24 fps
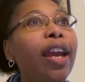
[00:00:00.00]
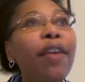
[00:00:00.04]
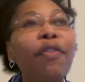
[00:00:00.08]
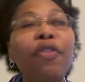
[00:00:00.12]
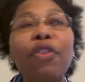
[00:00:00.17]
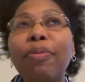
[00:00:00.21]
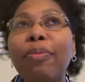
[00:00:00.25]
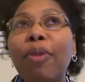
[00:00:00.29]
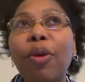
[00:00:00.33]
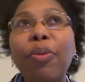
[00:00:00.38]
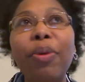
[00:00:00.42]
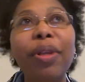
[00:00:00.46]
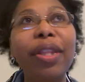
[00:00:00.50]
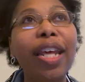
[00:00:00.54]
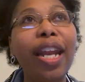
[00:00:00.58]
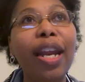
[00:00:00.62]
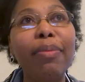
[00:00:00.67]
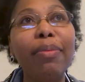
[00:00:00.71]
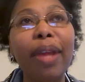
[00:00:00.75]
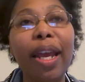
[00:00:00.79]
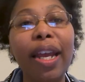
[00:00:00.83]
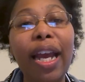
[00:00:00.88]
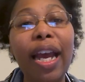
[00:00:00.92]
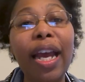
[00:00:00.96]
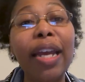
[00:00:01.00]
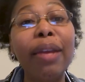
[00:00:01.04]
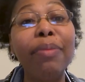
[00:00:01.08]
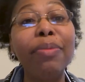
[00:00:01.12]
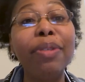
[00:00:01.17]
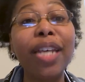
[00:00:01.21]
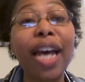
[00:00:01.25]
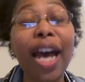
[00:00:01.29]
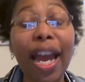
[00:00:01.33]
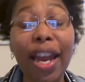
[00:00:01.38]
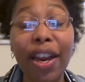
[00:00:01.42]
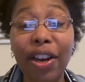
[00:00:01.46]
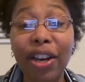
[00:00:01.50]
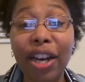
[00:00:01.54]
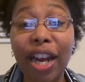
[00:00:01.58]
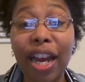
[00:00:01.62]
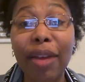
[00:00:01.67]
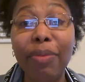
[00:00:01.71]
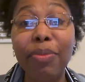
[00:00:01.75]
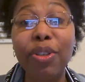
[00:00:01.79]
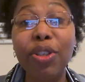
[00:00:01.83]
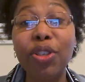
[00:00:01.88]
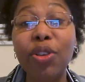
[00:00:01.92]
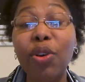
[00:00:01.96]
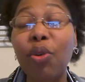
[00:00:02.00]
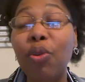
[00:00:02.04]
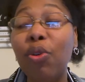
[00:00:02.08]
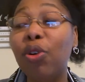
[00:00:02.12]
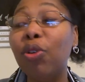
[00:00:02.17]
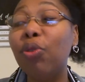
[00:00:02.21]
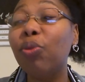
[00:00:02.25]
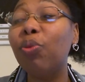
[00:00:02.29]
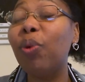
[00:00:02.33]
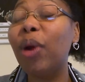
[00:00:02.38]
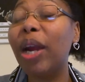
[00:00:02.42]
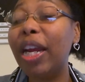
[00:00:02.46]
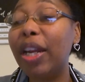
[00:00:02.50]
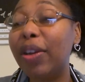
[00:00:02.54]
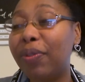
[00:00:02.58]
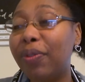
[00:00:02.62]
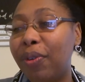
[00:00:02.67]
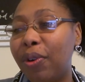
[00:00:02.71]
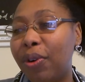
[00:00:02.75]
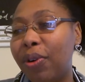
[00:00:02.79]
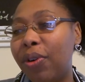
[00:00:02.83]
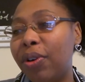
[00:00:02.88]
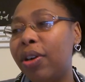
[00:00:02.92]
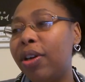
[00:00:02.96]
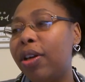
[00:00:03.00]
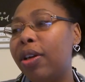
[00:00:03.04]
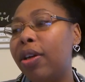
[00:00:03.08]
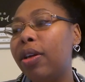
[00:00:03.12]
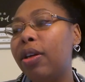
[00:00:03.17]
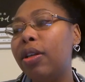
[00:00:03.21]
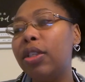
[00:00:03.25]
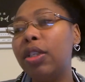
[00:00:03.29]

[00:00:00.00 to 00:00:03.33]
every moment that I'm like, I am tired, I am so grateful